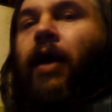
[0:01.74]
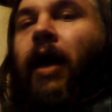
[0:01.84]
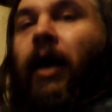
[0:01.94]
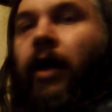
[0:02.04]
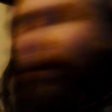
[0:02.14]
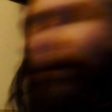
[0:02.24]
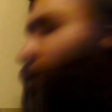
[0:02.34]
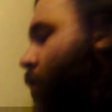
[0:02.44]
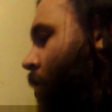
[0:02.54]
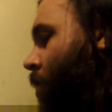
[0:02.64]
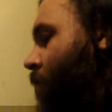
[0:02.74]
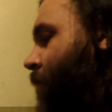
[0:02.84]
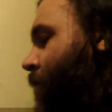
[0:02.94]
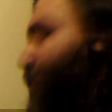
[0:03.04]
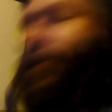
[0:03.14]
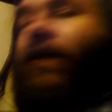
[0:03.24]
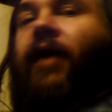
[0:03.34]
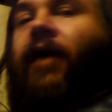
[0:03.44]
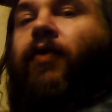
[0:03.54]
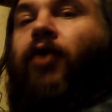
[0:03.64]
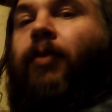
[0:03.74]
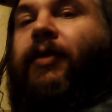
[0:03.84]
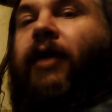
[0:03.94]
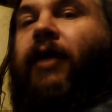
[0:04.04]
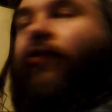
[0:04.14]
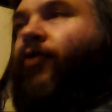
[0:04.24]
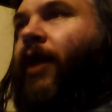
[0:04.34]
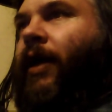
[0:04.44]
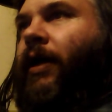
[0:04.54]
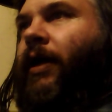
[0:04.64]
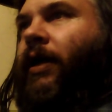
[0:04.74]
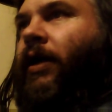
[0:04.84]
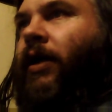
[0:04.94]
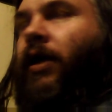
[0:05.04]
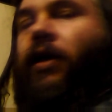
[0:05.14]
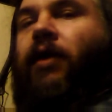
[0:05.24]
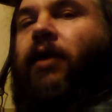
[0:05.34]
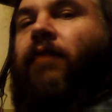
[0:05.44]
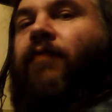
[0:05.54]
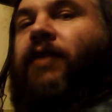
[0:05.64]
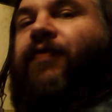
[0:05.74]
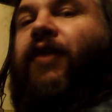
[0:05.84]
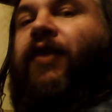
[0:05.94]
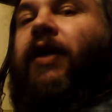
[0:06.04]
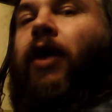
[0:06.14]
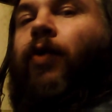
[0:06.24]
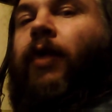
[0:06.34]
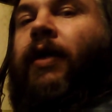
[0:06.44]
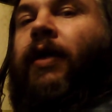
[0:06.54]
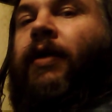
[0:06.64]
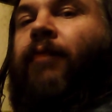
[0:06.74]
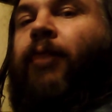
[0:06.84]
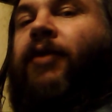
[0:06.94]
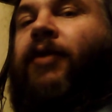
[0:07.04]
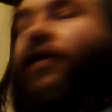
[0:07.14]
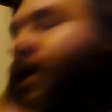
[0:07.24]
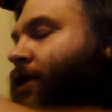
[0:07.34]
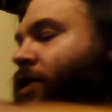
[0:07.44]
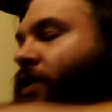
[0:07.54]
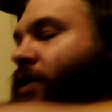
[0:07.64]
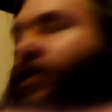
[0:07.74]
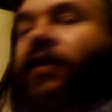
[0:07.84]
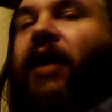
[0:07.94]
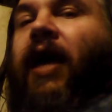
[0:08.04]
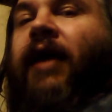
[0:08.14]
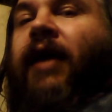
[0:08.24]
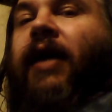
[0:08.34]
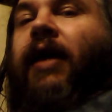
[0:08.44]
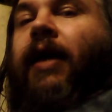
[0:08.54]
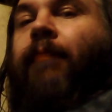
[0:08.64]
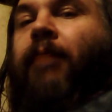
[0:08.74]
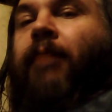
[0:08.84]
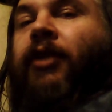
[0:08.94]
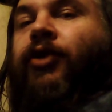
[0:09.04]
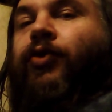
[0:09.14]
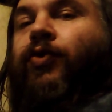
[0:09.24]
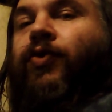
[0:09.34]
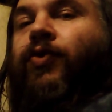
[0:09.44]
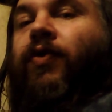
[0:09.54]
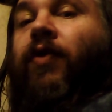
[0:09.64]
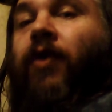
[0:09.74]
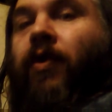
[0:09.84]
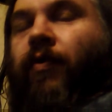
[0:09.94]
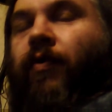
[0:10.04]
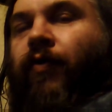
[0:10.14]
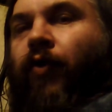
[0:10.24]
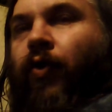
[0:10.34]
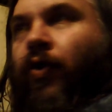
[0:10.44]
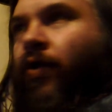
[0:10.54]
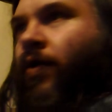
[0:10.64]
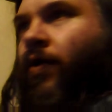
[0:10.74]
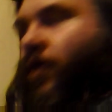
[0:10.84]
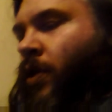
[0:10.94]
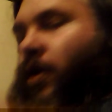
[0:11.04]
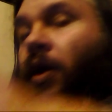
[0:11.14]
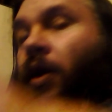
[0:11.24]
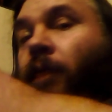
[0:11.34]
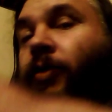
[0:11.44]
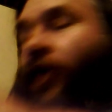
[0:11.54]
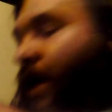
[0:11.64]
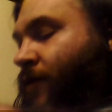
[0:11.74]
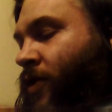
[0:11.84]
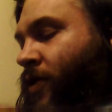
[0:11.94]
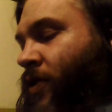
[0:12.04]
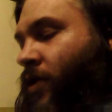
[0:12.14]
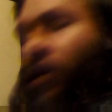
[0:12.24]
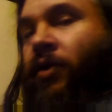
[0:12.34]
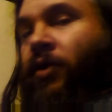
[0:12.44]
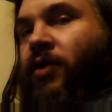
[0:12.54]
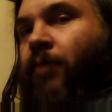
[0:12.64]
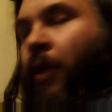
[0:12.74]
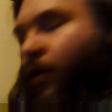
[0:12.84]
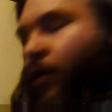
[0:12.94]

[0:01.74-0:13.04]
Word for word: Hello, this is Daniel Thomas Andrew Daly. This video is, presentation is ANM Issues 4. I'm just going to have a, a smoke.